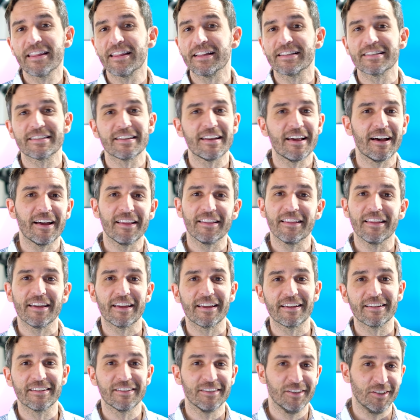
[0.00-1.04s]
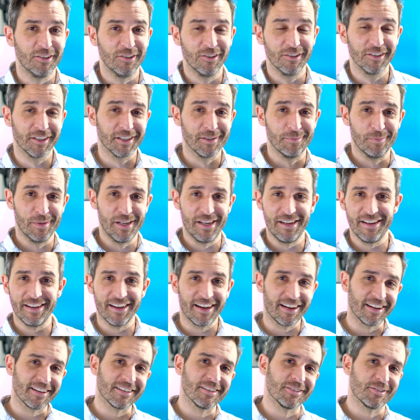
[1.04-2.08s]
That's not like, look at me,
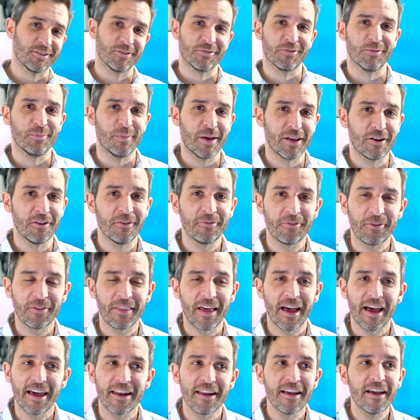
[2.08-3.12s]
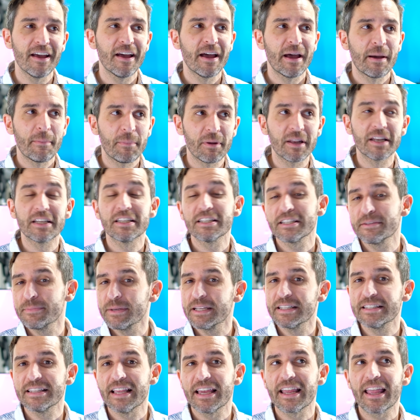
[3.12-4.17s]
I deserve a medal for that. But it just
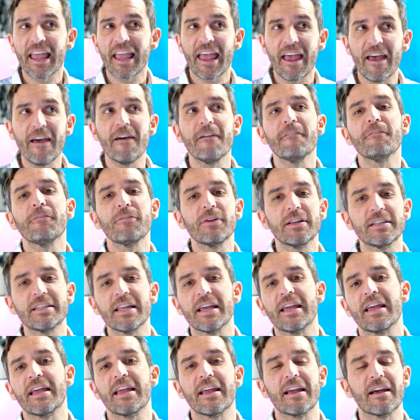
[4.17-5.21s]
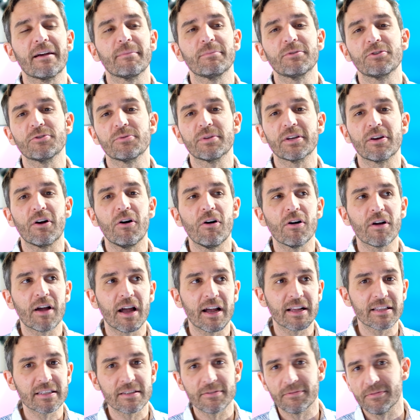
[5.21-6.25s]
means like every day I'm doing all
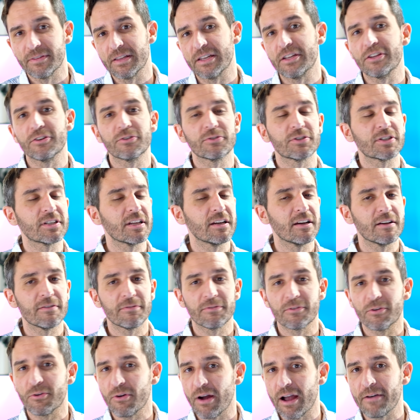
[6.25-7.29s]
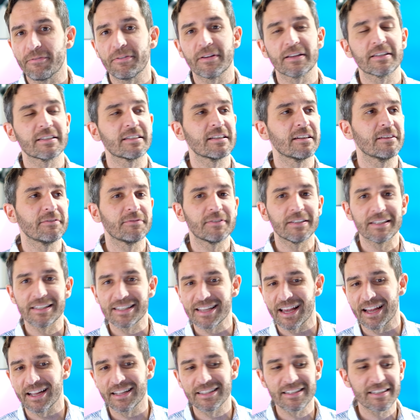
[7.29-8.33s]
kinds of video stuff, graphic stuff,
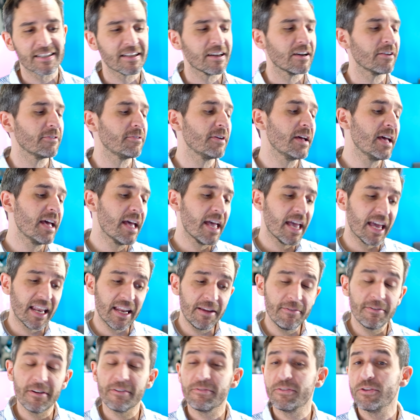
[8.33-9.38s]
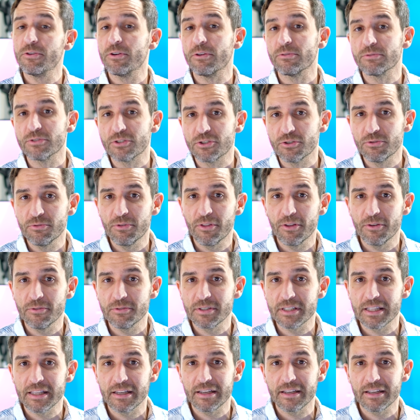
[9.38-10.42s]
design stuff. And even if you don't do those
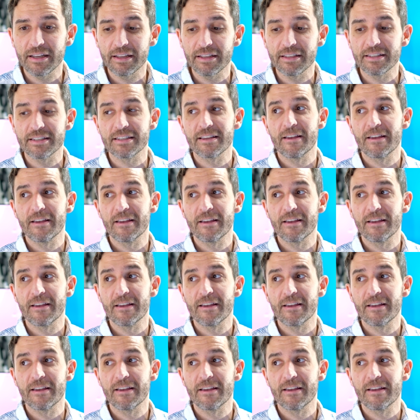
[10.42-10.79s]
things,